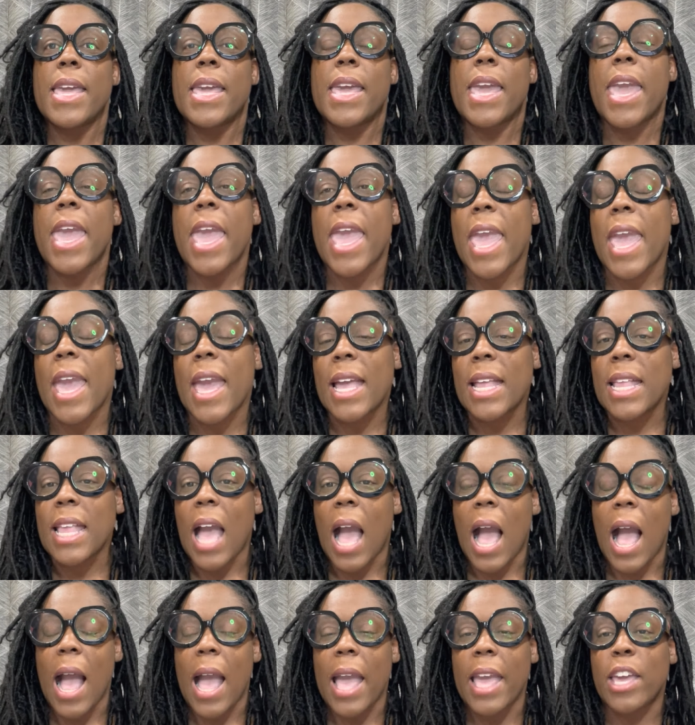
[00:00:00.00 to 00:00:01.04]
can
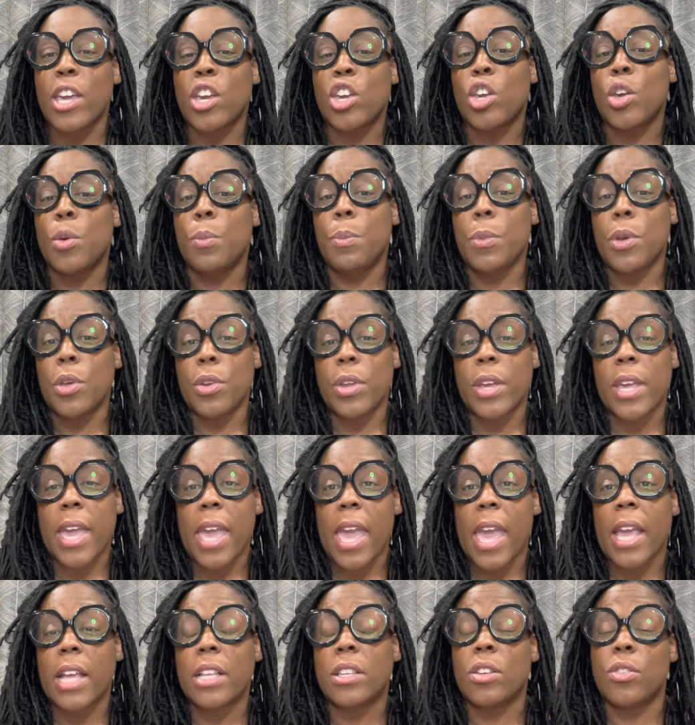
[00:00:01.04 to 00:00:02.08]
I
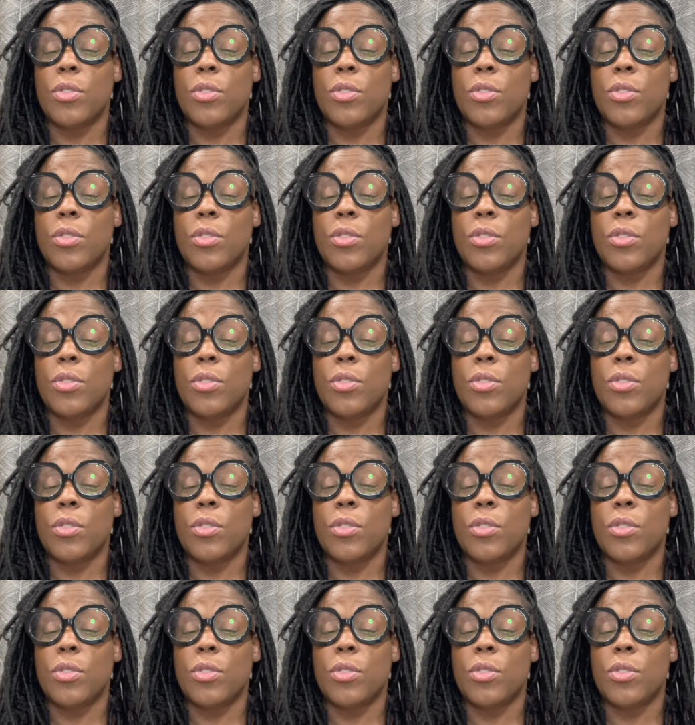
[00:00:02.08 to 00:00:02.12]
communicate